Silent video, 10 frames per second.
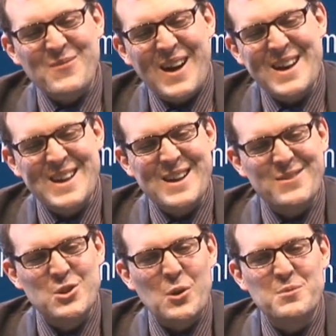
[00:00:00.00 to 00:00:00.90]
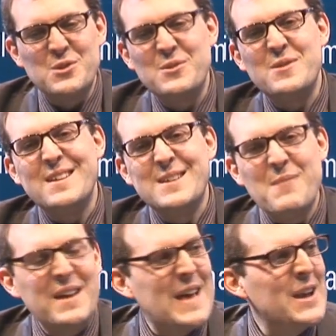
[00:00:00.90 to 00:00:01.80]
my job to
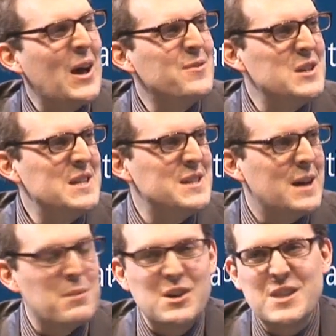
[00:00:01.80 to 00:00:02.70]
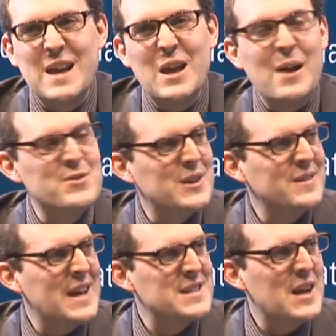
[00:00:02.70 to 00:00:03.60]
make their lives easier, because their lives
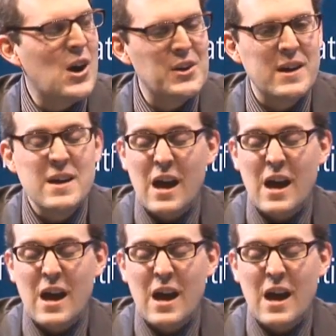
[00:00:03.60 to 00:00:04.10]
are getting harder.